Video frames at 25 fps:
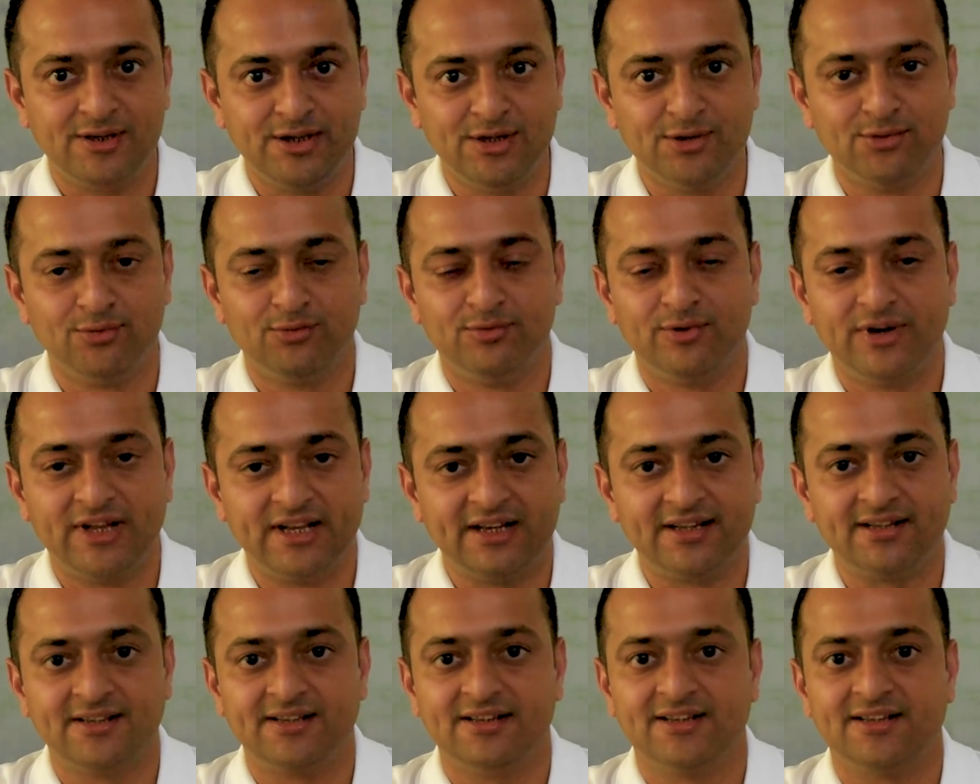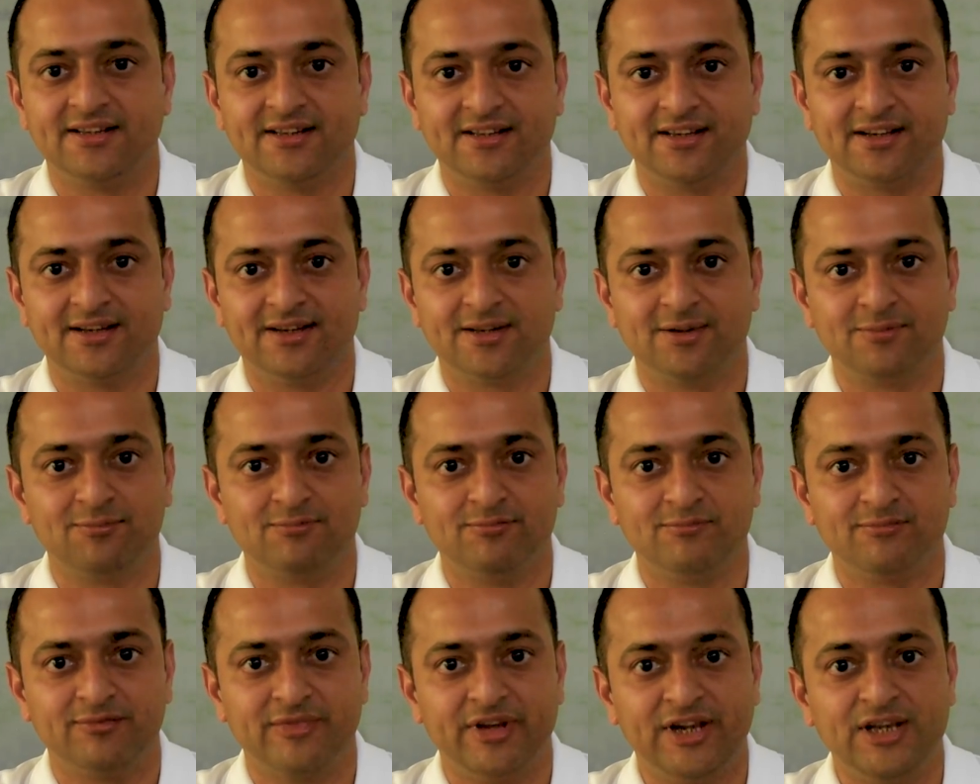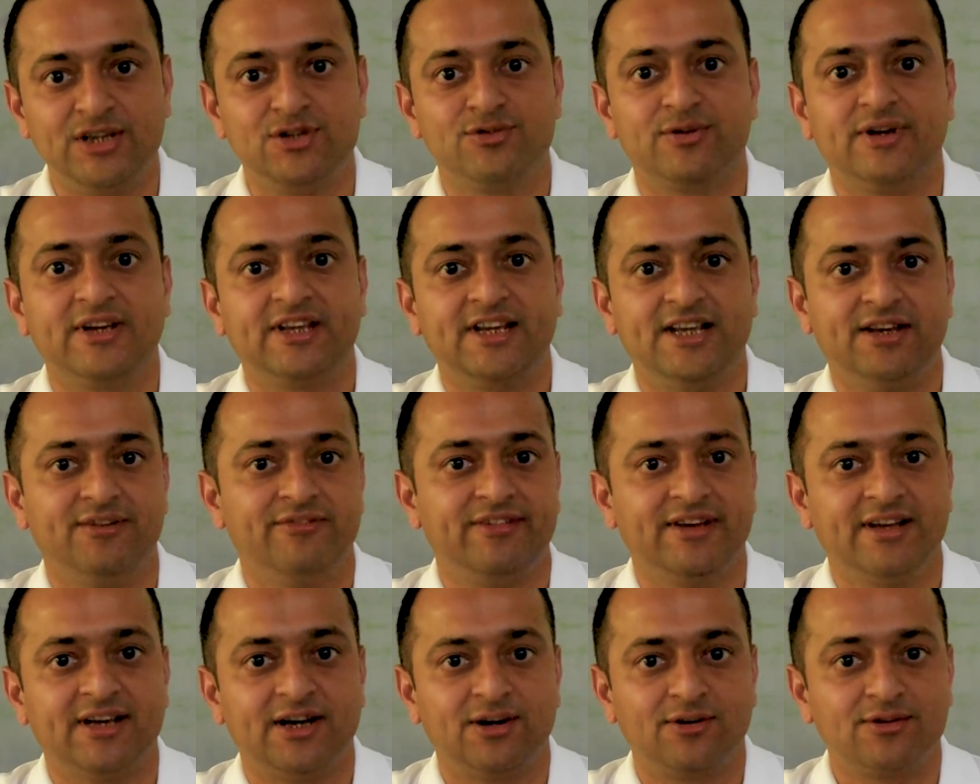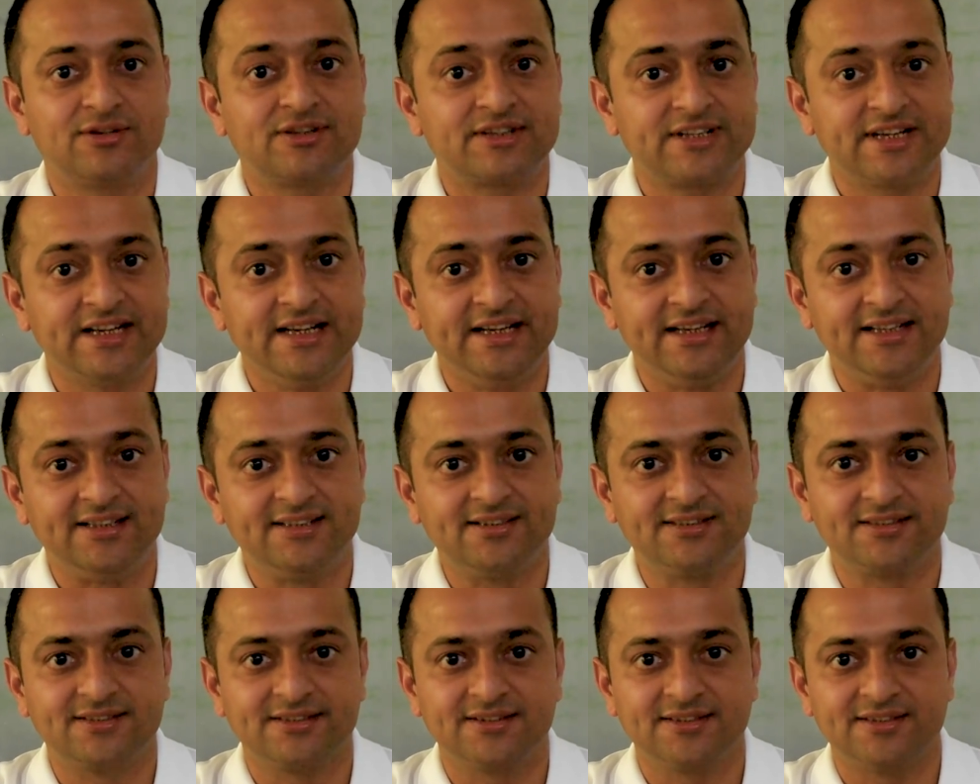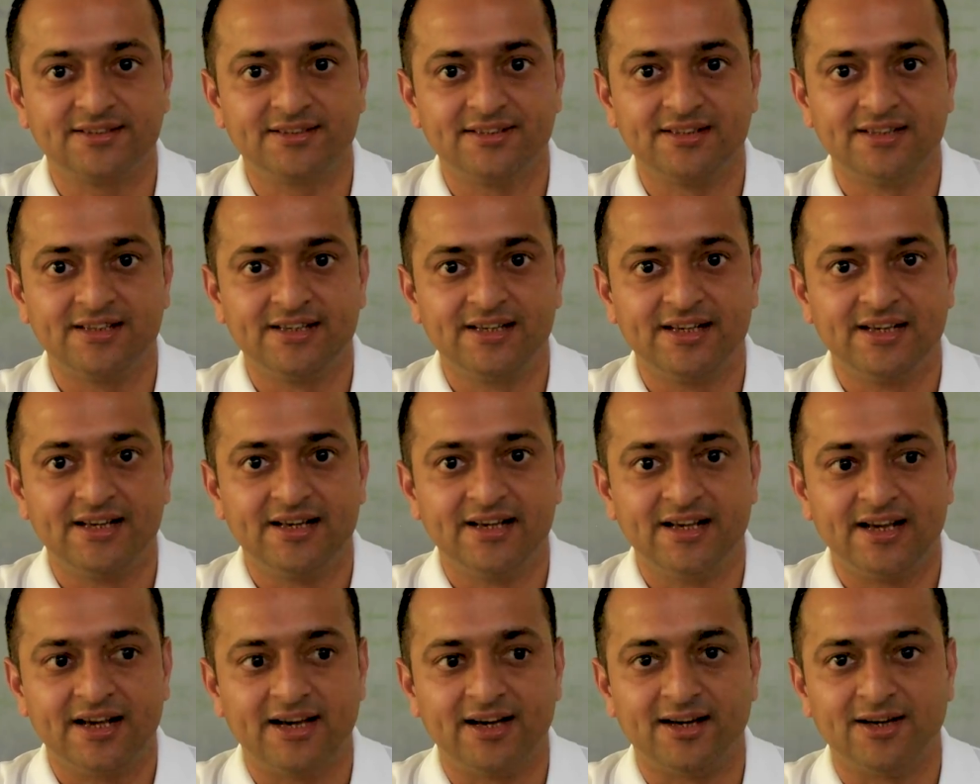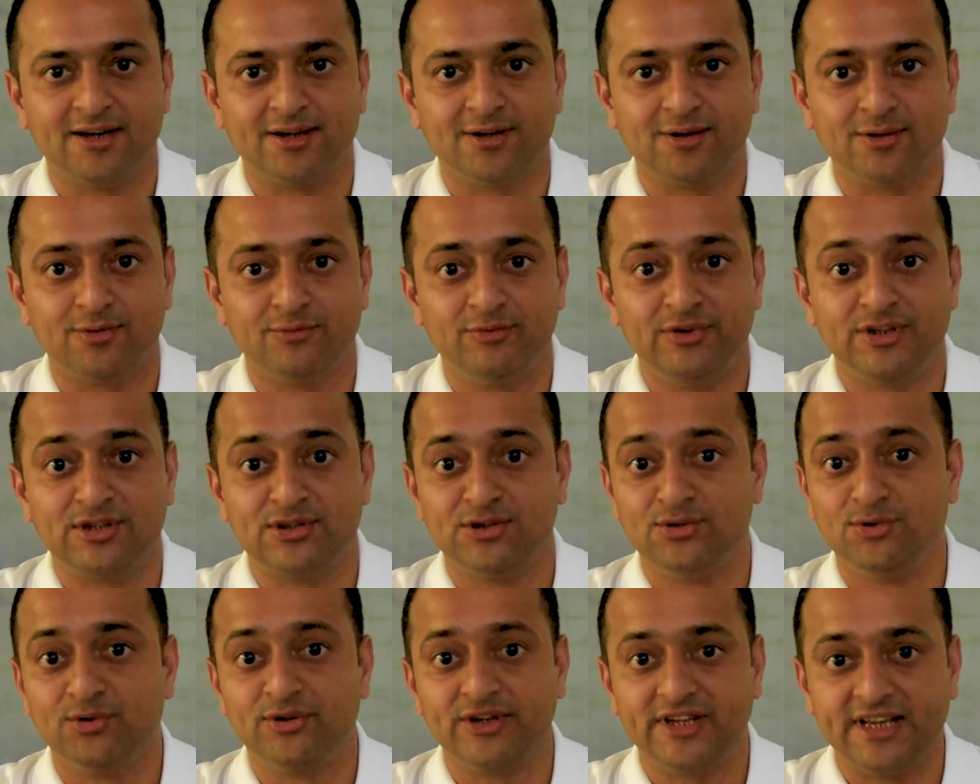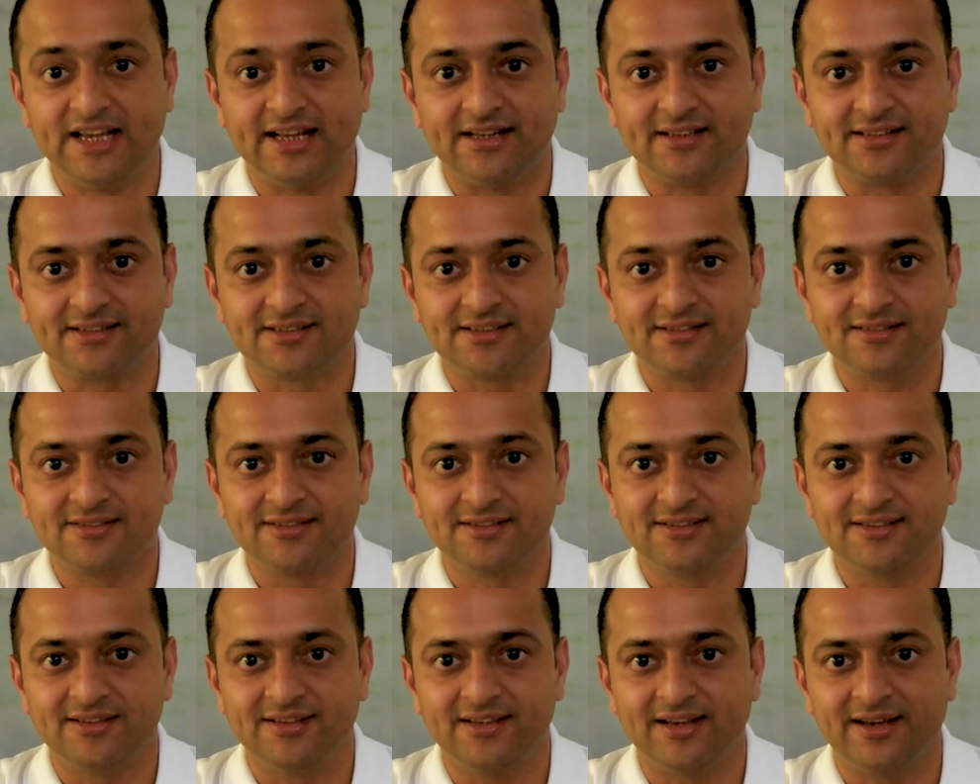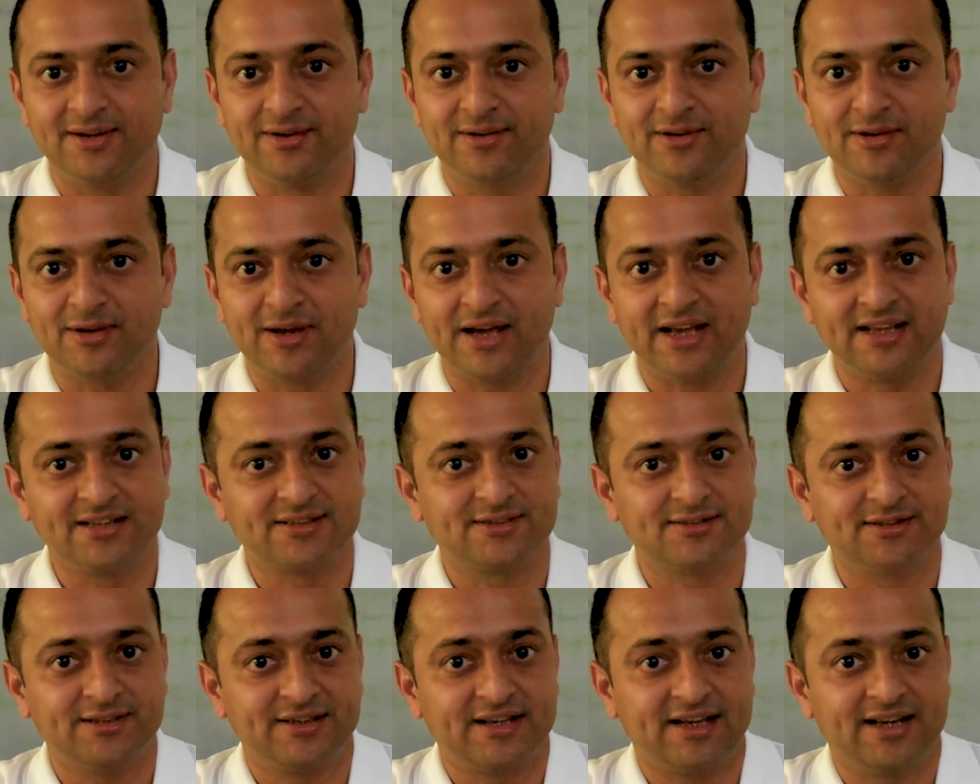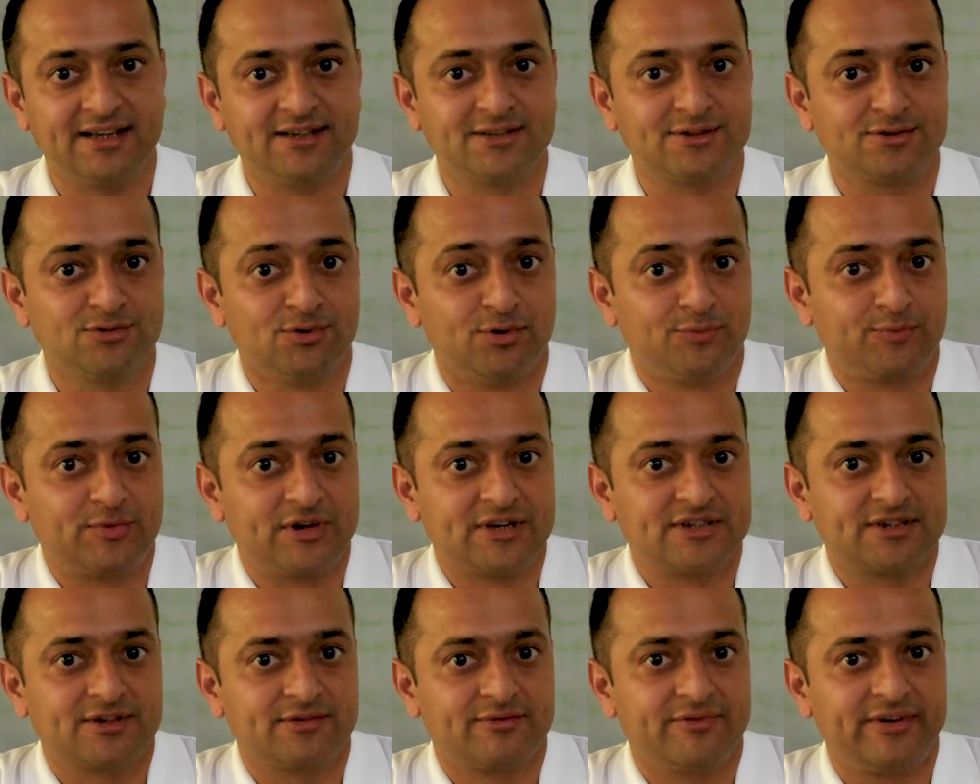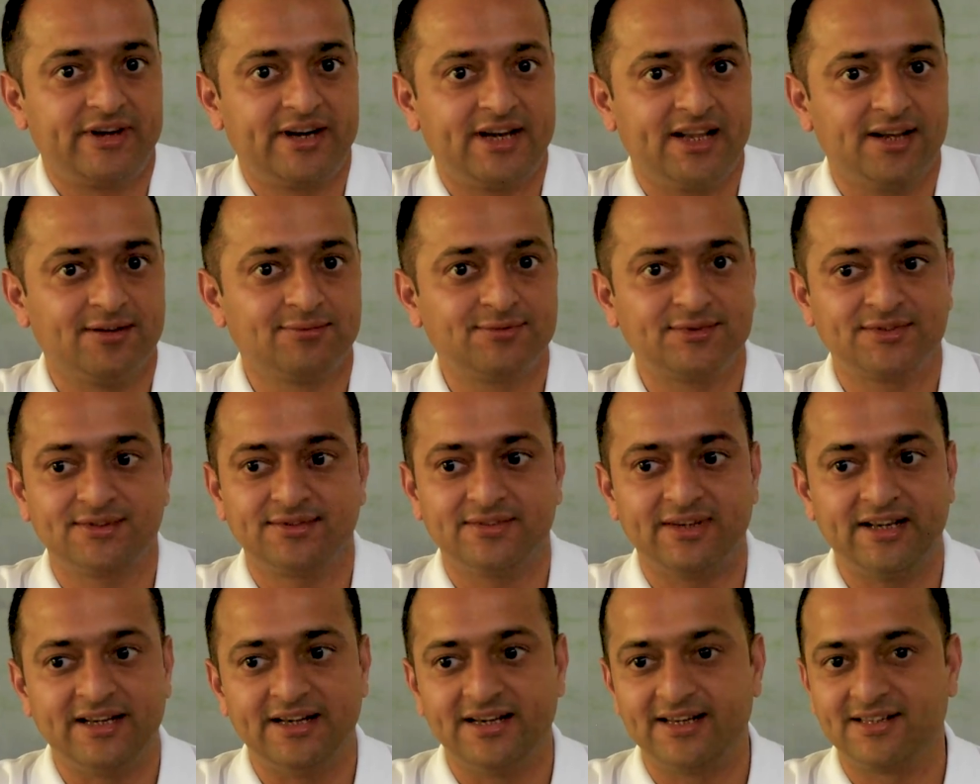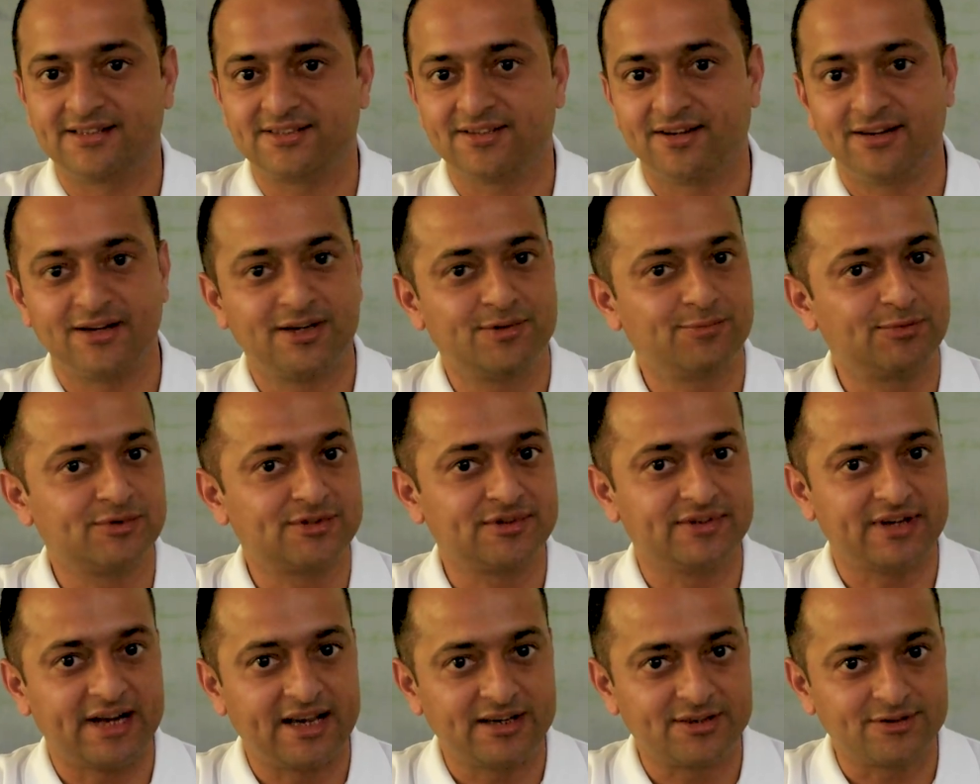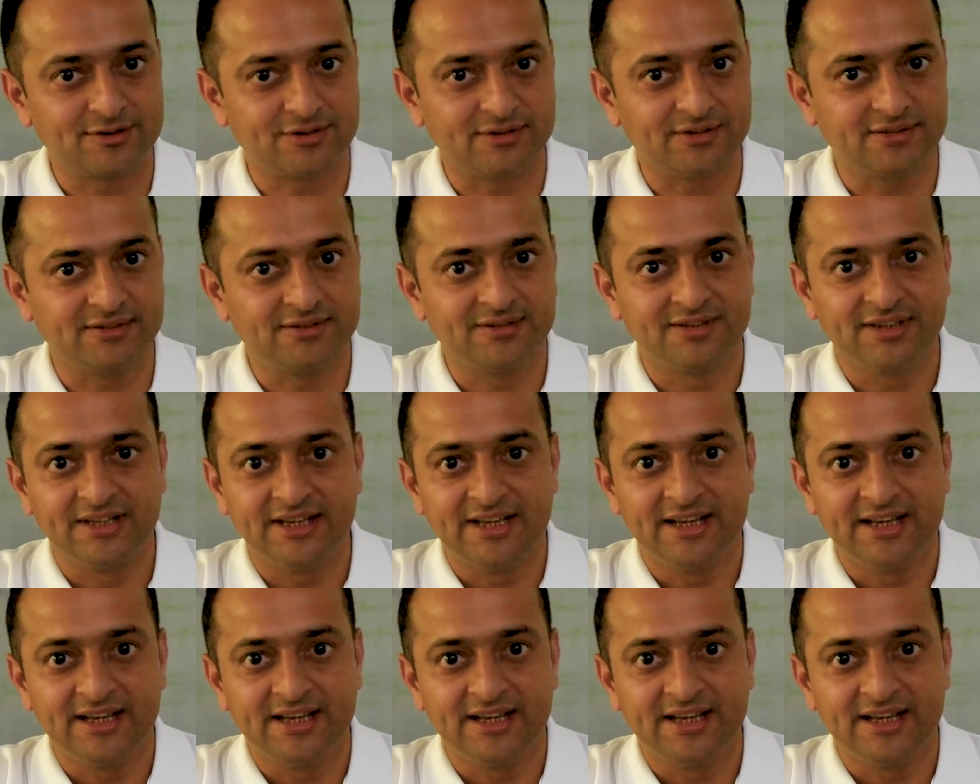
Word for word: you will enjoy giving out treats uh, with no guilt as it has no preservatives and it is 100% natural.